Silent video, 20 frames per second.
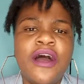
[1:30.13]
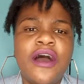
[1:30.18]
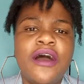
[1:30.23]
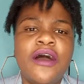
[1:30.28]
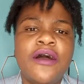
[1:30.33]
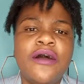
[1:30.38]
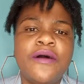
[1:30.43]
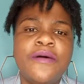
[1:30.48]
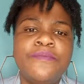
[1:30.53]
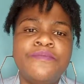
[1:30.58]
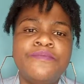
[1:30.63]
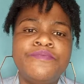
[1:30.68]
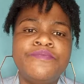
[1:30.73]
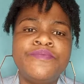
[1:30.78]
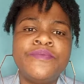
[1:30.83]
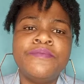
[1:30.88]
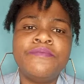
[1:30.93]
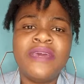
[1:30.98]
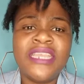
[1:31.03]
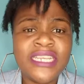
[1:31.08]
um,
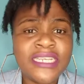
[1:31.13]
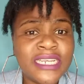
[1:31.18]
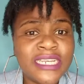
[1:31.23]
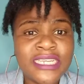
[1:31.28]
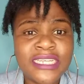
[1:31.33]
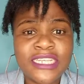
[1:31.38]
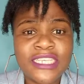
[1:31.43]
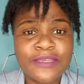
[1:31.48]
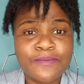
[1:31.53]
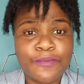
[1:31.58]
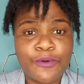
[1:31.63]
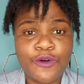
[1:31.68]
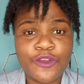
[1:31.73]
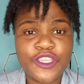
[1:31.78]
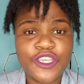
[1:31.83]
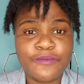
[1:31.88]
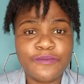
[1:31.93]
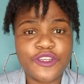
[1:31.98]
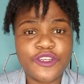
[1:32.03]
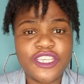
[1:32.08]
meditation is
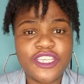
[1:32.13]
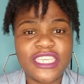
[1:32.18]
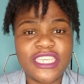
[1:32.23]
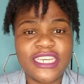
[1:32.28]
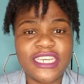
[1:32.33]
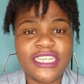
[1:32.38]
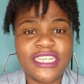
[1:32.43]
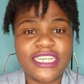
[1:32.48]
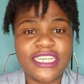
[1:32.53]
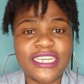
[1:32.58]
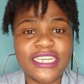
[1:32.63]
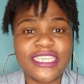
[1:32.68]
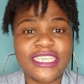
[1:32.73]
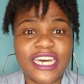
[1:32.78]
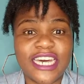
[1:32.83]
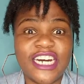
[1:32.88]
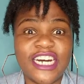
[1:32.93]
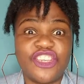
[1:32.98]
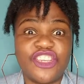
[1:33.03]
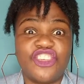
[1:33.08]
important because it is
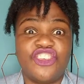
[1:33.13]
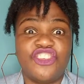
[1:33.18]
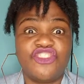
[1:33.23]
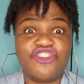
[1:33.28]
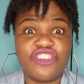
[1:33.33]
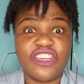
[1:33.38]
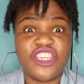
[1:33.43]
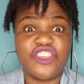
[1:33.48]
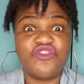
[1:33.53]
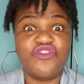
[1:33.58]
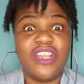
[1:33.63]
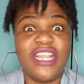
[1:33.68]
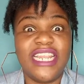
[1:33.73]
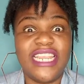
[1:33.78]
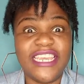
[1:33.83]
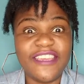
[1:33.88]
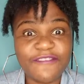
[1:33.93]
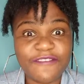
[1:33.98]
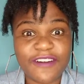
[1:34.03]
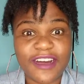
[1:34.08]
a stress
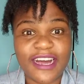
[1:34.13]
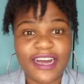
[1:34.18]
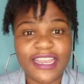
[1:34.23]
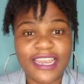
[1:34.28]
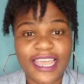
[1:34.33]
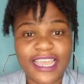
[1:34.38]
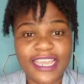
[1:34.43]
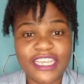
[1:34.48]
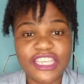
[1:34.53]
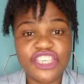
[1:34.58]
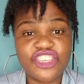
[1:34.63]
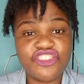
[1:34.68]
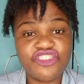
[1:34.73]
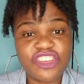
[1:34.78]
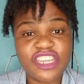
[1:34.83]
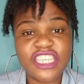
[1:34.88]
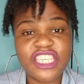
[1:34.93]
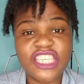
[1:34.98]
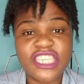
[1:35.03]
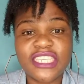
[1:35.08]
reliever like
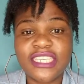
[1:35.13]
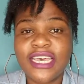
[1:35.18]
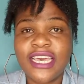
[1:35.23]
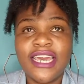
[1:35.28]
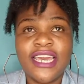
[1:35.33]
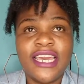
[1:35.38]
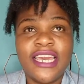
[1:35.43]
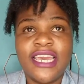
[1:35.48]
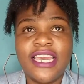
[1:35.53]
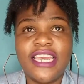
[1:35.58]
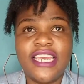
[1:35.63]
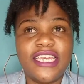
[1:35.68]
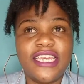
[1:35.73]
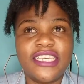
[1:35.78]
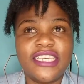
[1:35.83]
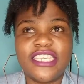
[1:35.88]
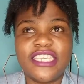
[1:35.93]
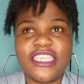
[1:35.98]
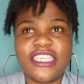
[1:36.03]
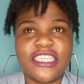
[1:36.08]
stress
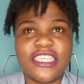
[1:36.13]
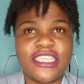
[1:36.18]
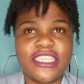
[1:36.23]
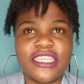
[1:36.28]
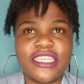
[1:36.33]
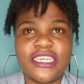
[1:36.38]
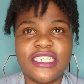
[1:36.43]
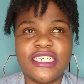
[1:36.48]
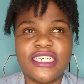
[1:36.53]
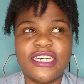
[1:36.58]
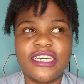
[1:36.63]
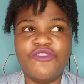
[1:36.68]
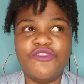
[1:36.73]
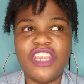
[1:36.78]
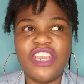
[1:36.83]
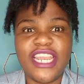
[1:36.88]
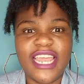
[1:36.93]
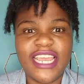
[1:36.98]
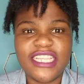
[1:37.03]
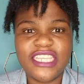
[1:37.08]
is
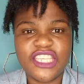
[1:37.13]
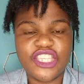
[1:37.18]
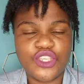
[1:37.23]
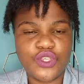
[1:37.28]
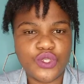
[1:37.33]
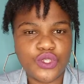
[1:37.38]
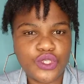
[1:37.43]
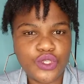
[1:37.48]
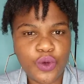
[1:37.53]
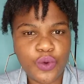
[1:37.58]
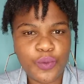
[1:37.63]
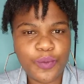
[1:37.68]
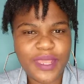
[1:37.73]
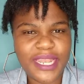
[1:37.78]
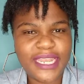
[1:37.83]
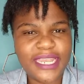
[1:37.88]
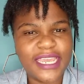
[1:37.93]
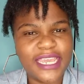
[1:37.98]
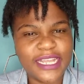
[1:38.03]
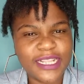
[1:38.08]
related to so
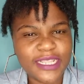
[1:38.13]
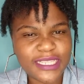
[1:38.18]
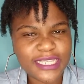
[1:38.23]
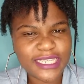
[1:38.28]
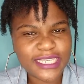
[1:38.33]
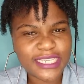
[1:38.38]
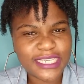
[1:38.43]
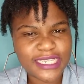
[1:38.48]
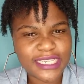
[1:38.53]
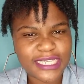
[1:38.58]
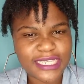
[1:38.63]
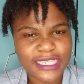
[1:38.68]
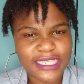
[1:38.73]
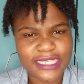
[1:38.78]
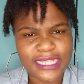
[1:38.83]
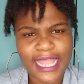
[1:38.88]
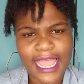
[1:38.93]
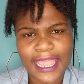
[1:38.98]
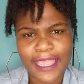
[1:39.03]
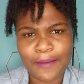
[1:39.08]
many illnesses
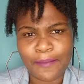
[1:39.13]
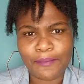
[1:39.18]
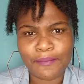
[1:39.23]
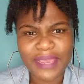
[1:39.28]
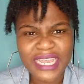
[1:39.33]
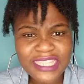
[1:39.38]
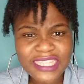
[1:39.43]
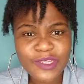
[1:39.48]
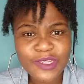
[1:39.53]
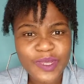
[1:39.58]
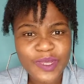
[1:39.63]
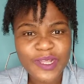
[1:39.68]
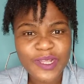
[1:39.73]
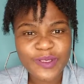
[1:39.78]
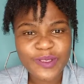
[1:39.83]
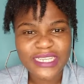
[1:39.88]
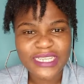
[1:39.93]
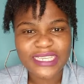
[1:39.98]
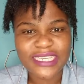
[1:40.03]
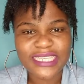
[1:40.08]
like mental
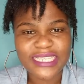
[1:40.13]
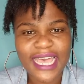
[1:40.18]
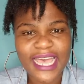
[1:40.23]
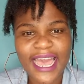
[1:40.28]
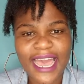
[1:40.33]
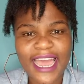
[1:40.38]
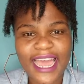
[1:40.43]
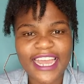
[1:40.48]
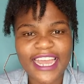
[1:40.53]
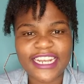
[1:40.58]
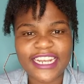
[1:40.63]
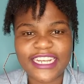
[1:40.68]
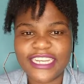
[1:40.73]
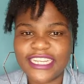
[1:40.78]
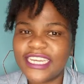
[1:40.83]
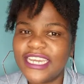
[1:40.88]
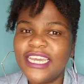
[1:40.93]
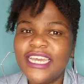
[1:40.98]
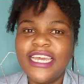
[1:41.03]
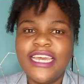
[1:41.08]
illness and